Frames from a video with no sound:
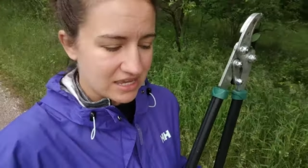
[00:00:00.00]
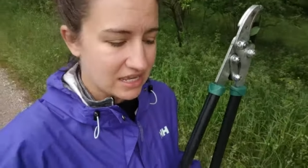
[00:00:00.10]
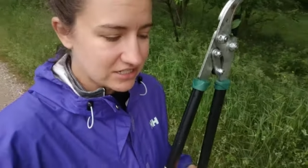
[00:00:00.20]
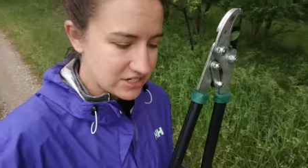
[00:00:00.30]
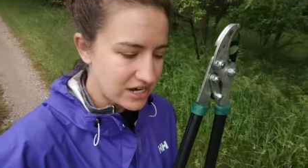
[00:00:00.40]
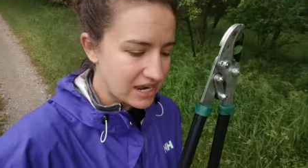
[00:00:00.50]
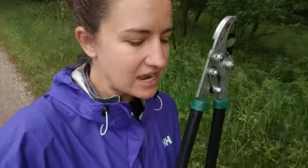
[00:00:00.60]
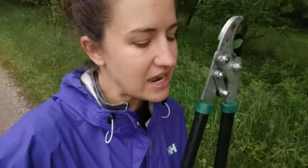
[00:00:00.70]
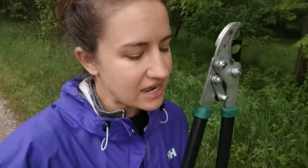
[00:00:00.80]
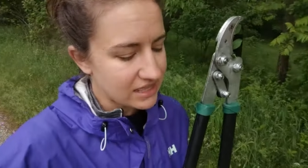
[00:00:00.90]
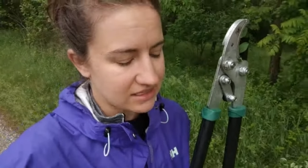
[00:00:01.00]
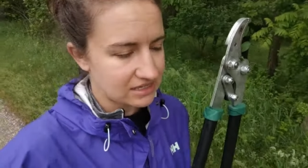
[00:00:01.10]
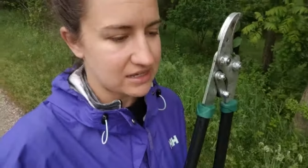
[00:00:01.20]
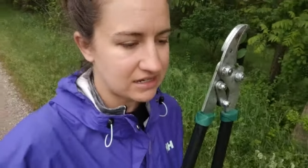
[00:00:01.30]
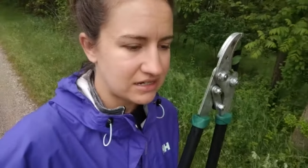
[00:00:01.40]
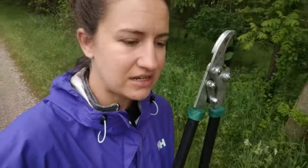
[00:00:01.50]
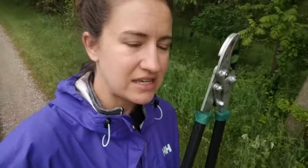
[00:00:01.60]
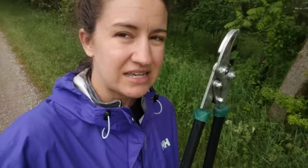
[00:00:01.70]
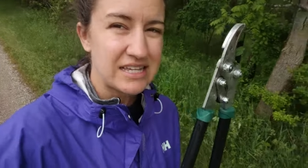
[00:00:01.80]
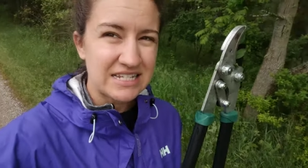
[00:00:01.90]
yesterday, and then
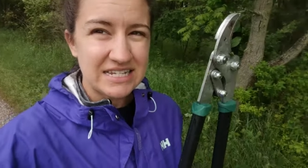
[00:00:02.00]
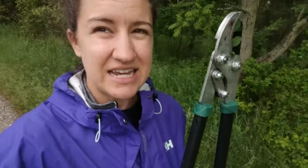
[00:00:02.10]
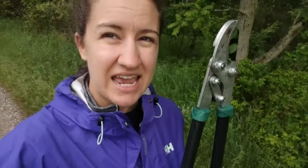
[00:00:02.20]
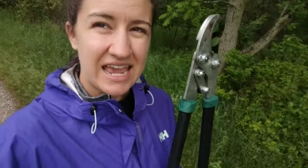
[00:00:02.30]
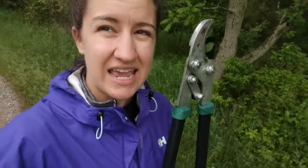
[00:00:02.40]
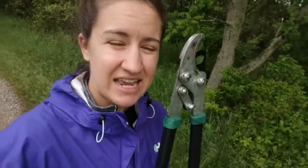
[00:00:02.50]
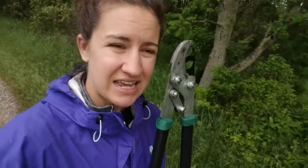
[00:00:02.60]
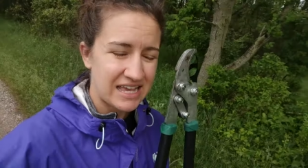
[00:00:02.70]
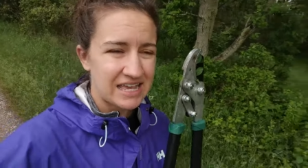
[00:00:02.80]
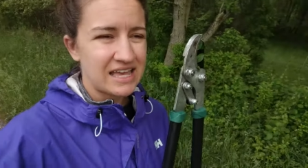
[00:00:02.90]
today